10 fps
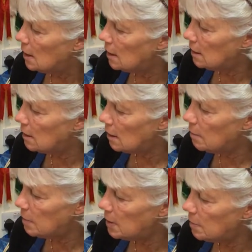a
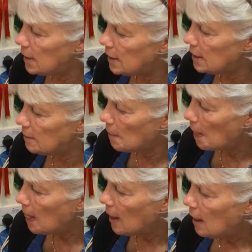bit bigger.
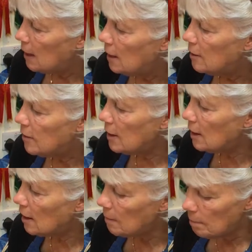Then
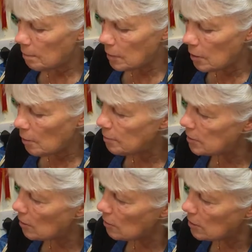I blobbed
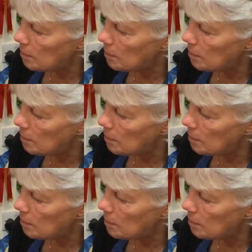on a